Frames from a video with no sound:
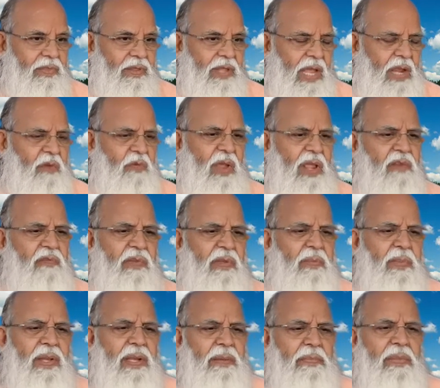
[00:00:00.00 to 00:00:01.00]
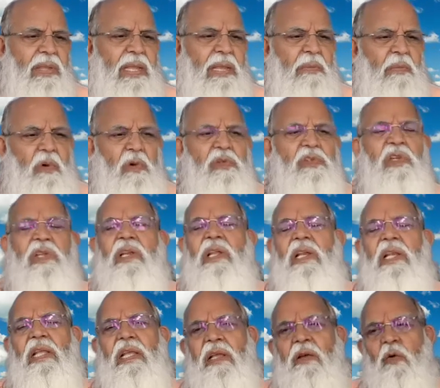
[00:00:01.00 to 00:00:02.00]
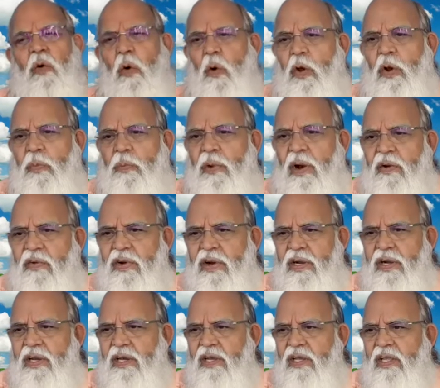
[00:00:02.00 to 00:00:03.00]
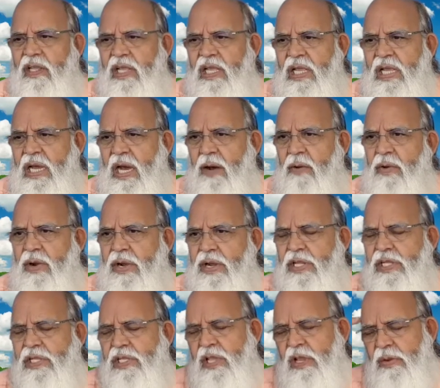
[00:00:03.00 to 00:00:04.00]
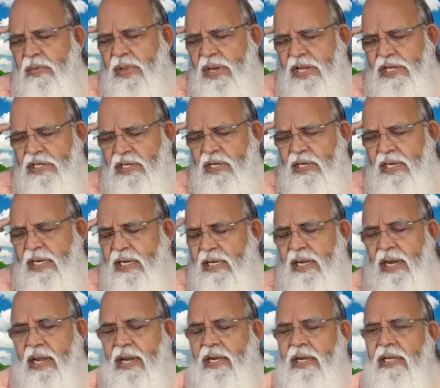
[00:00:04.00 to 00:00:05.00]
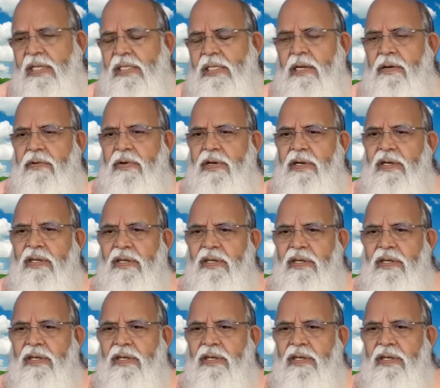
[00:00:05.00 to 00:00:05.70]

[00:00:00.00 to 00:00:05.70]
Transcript: And when we become emotionally overpowered, our discrimination intellect is covered.